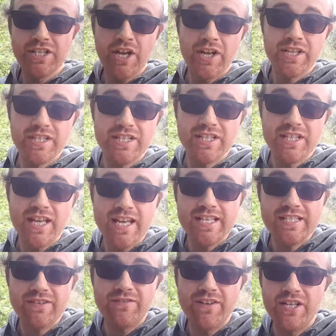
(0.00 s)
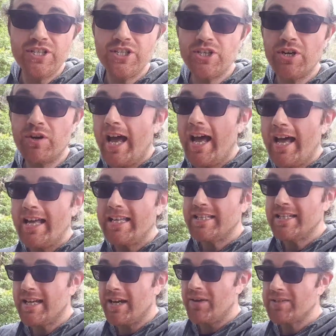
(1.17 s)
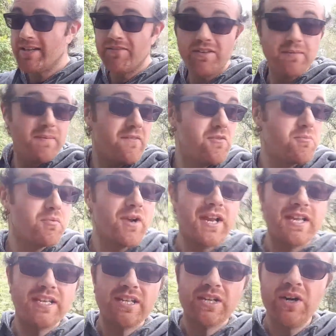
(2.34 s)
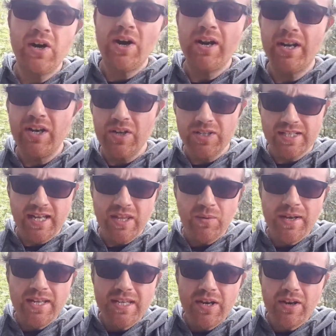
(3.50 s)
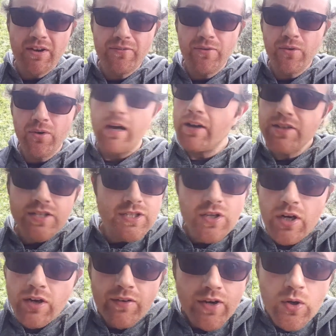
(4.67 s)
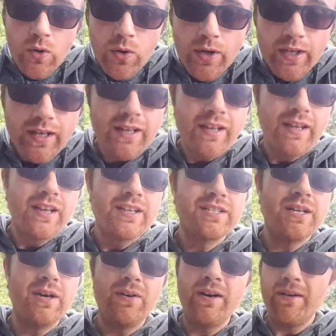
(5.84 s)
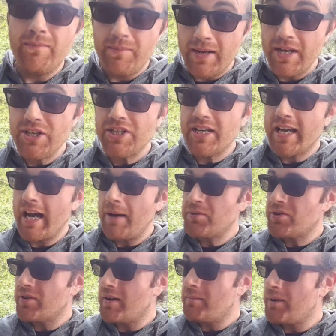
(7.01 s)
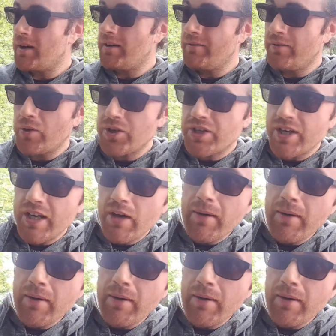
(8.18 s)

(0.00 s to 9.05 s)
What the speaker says: done today's adventure and I was having a bit of a break in the car and I looked out the window and I thought, I just gotta record it. So I managed to capture it, but unfortunately it